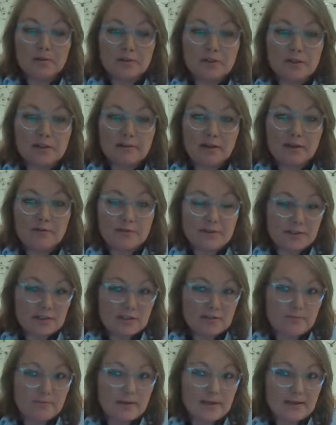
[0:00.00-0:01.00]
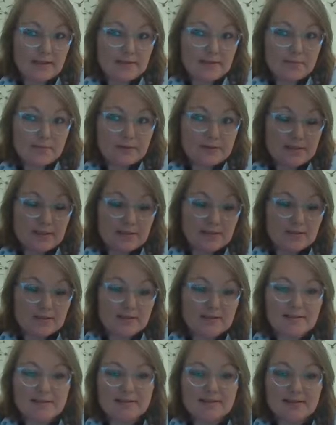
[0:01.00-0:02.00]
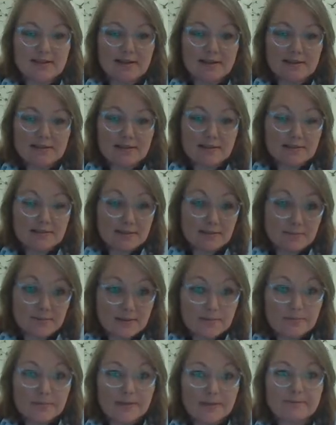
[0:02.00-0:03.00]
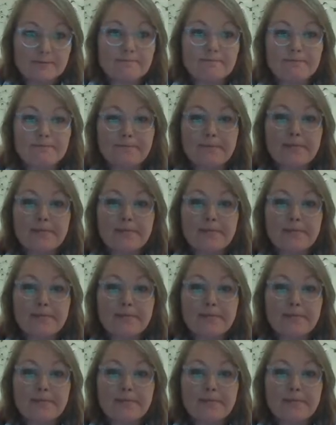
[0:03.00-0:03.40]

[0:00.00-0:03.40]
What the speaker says: which Eric Fisher might present to the Society in September.